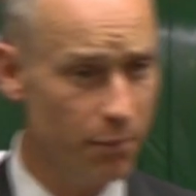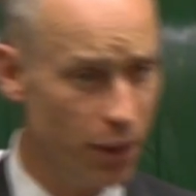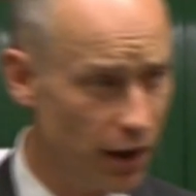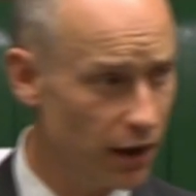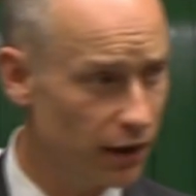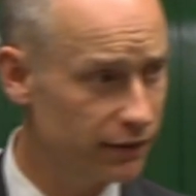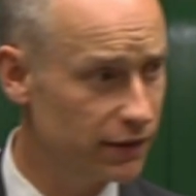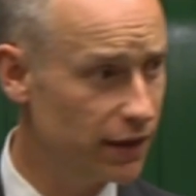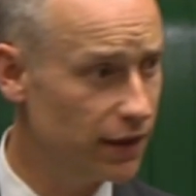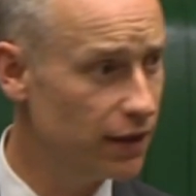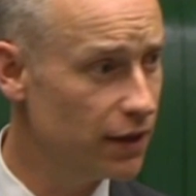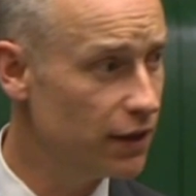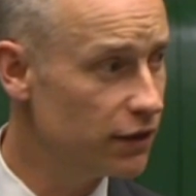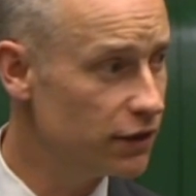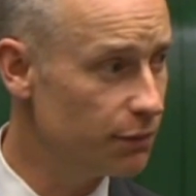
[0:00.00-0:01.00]
party
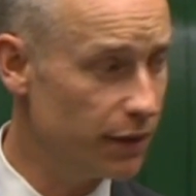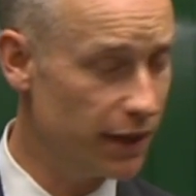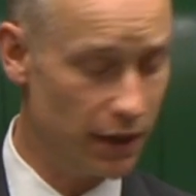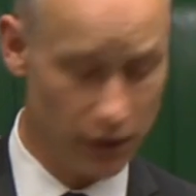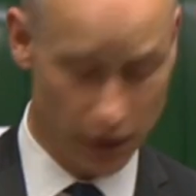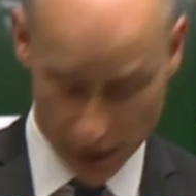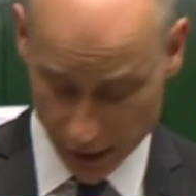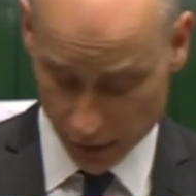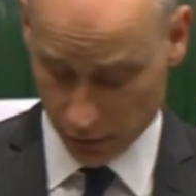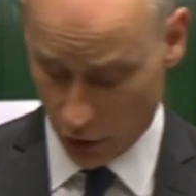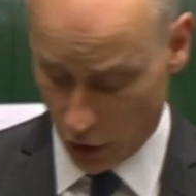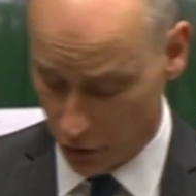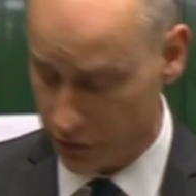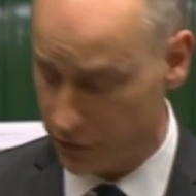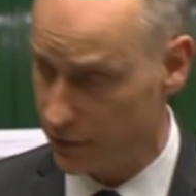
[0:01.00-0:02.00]
to be held
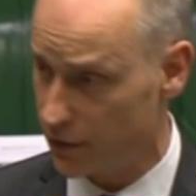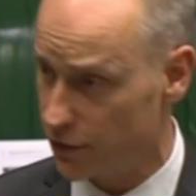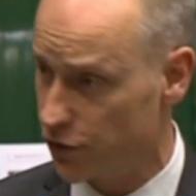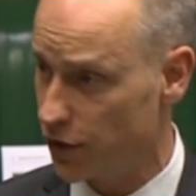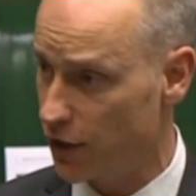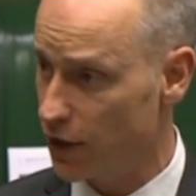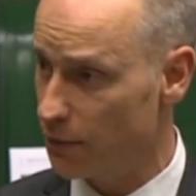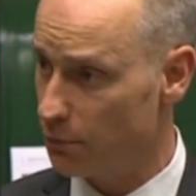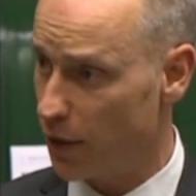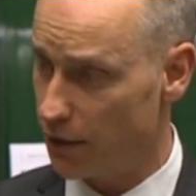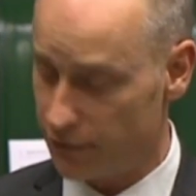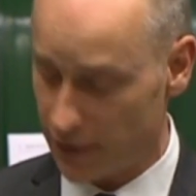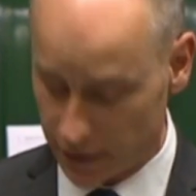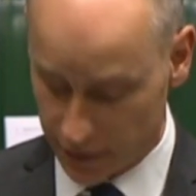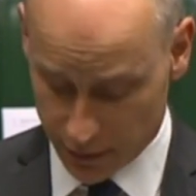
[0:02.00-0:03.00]
hostage by
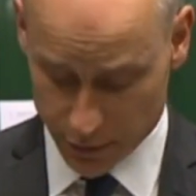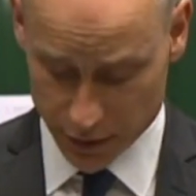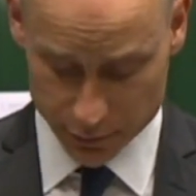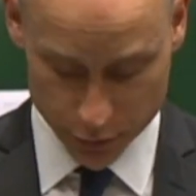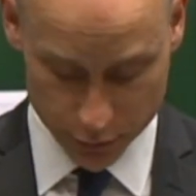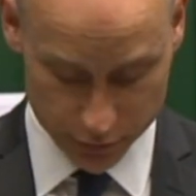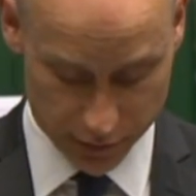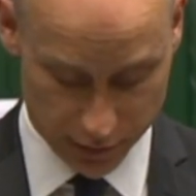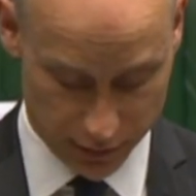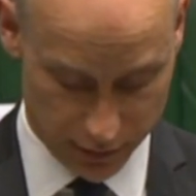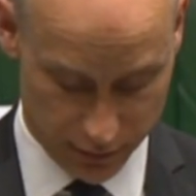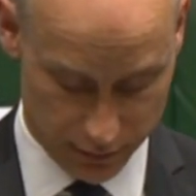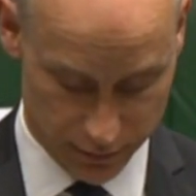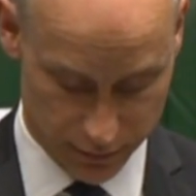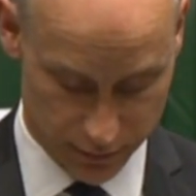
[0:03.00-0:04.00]
Vladimir Putin.
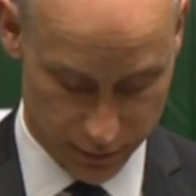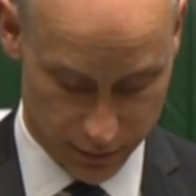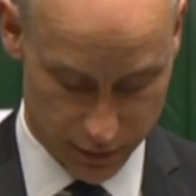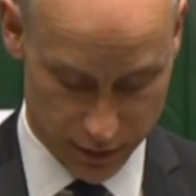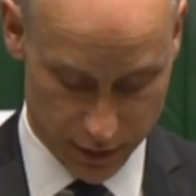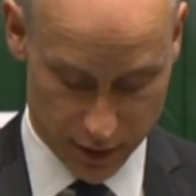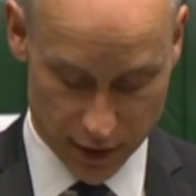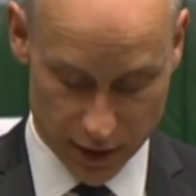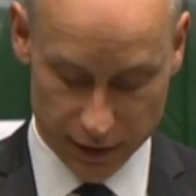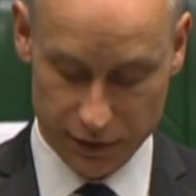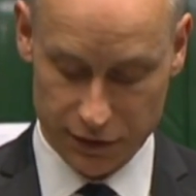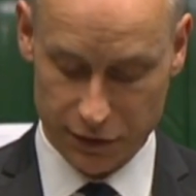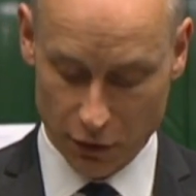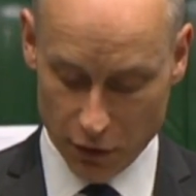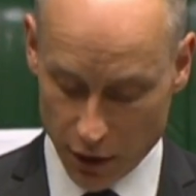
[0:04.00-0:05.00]
And
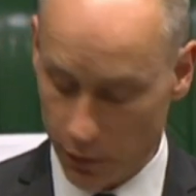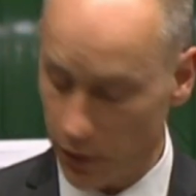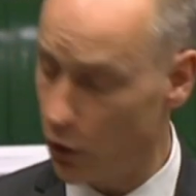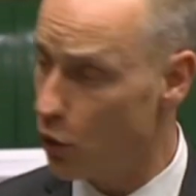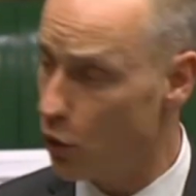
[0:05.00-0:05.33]
so I will